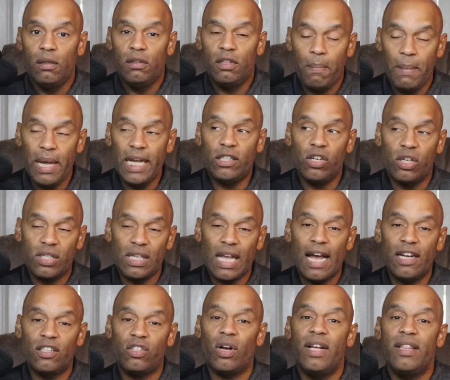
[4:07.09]
Demetrius
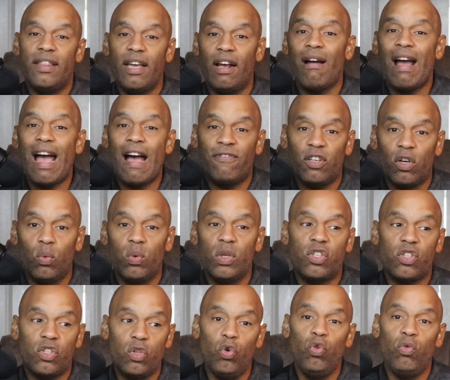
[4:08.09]
Andrade thereafter
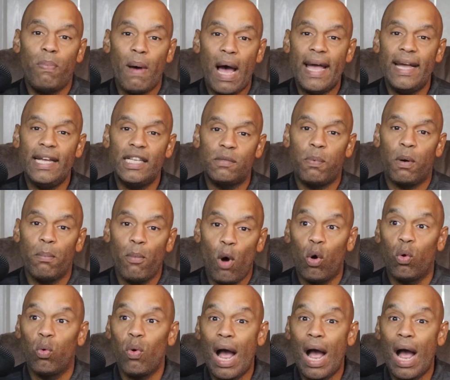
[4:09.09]
was sued by his promoter.